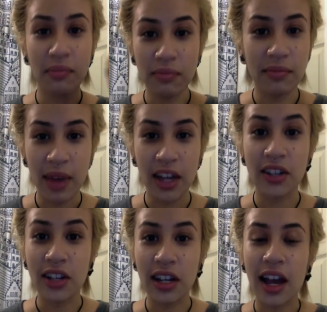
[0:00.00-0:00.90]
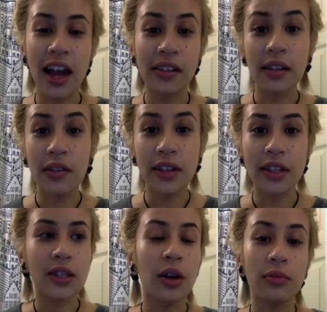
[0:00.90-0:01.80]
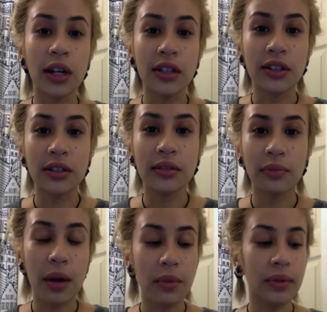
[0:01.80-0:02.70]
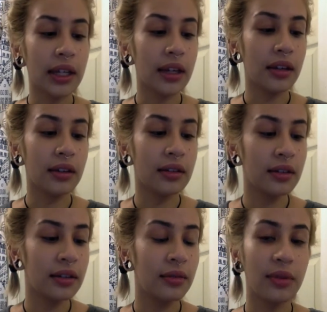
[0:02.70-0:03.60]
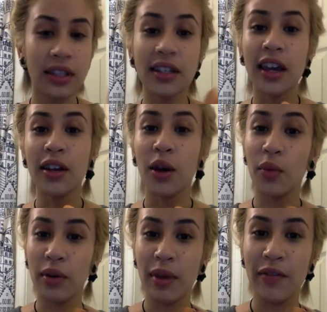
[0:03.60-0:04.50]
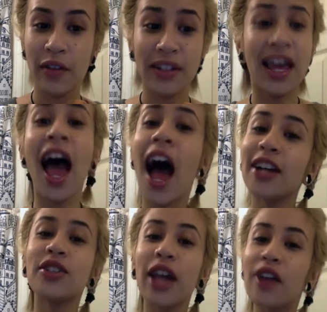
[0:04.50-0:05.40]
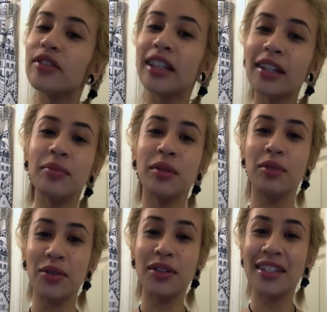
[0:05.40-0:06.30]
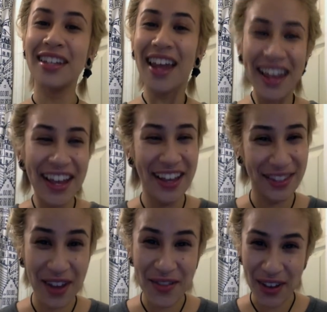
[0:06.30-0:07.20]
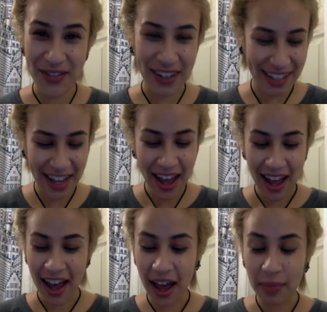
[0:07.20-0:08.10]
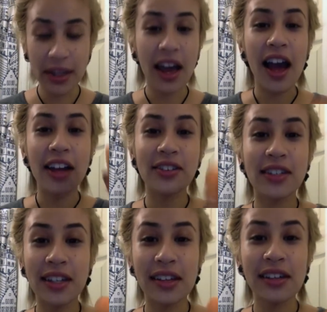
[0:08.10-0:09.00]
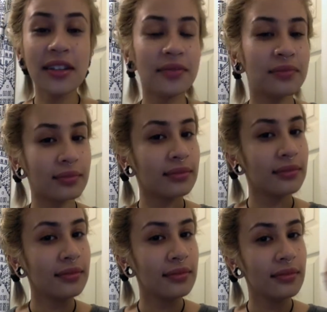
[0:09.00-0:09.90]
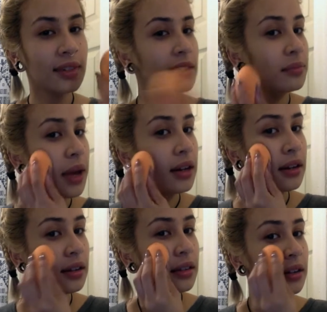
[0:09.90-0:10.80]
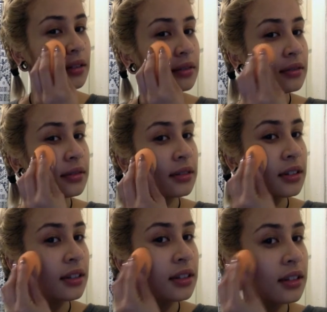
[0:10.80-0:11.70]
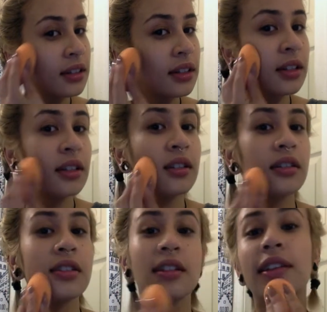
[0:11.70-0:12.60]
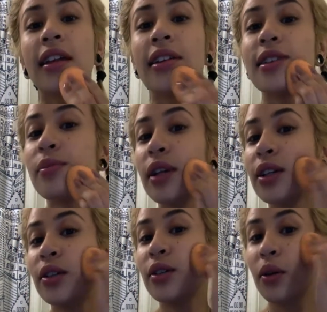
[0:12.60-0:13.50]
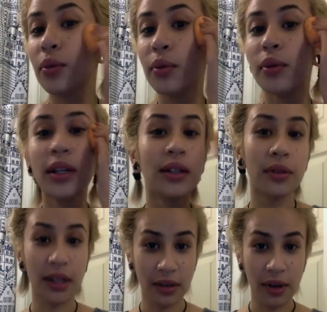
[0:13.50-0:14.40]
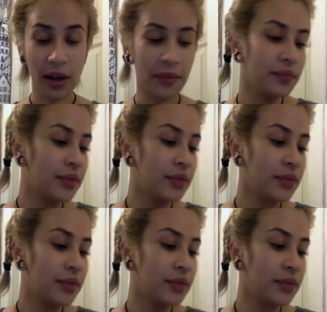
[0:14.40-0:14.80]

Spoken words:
magic. I love it so much. Probably, once again, one of my favorites. Actually, everything that I'm going to be using today is my favorites. But yeah, I just take it, pat it on there, and just get it to blend really, really well.